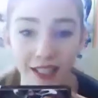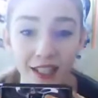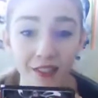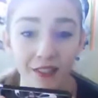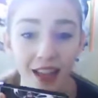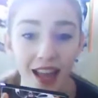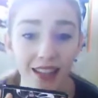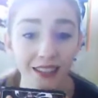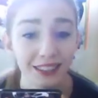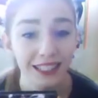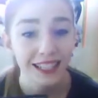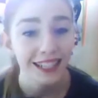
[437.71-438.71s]
just from the Hello
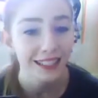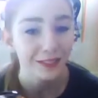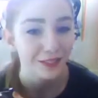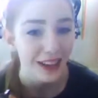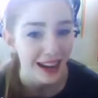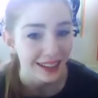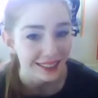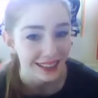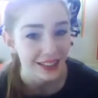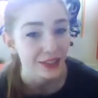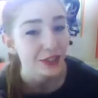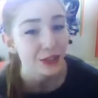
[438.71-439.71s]
Kitty MAC
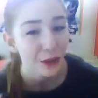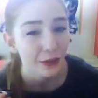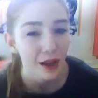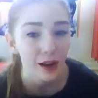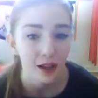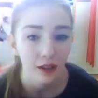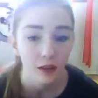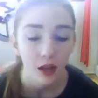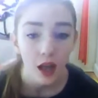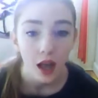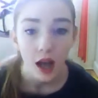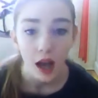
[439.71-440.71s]
line so long ago.
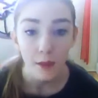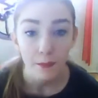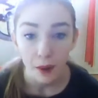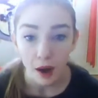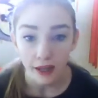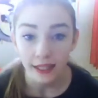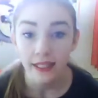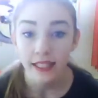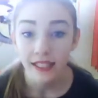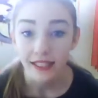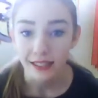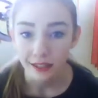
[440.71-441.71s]
I bought it,
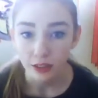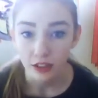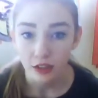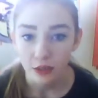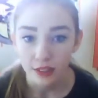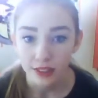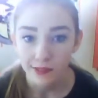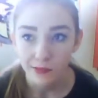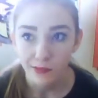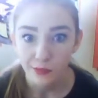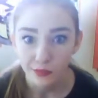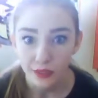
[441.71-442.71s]
never used it.
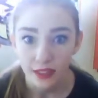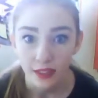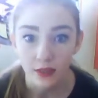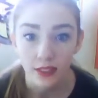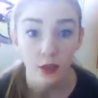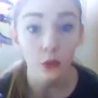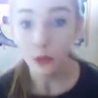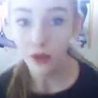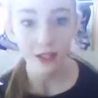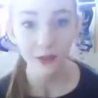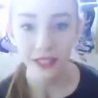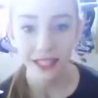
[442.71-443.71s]
Because I was like, oh,
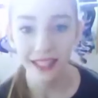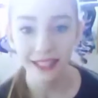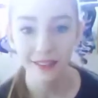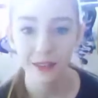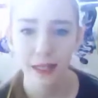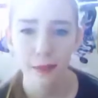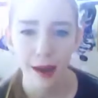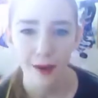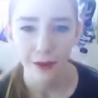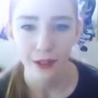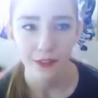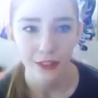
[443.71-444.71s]
Hello Kitty. But I was like back
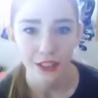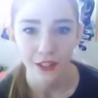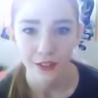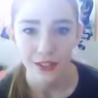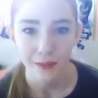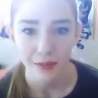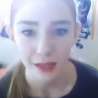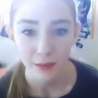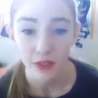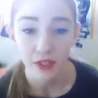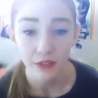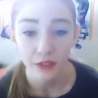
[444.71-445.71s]
when I first started using makeup,
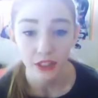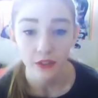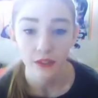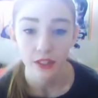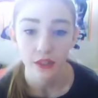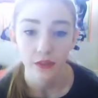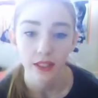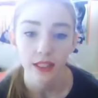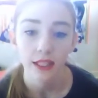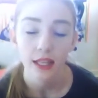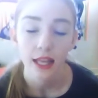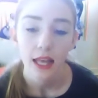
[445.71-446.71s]
so I didn't really know what to do with it.
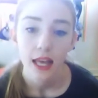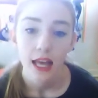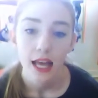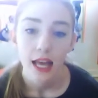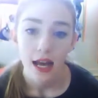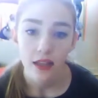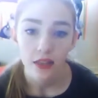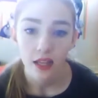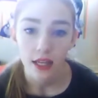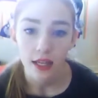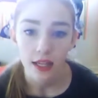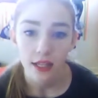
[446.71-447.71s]
And
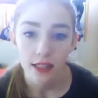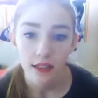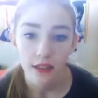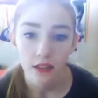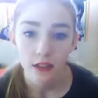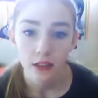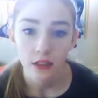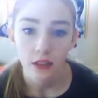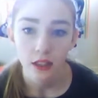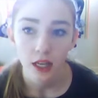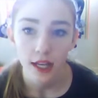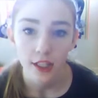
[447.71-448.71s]
then
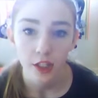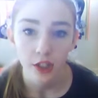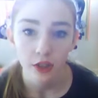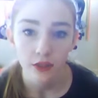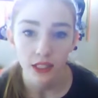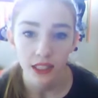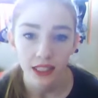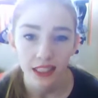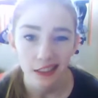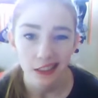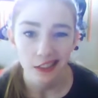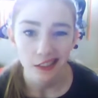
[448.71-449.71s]
I started using
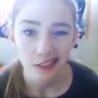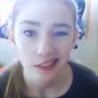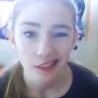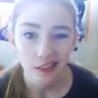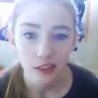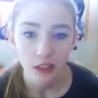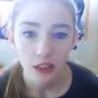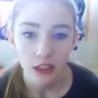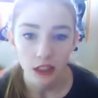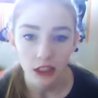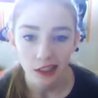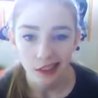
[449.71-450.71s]
it,
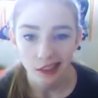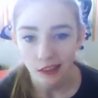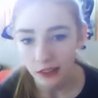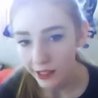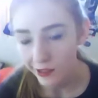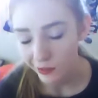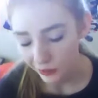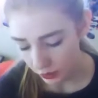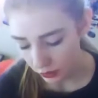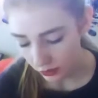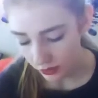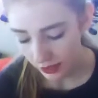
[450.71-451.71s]
and I don't
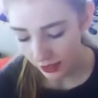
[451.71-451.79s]
know.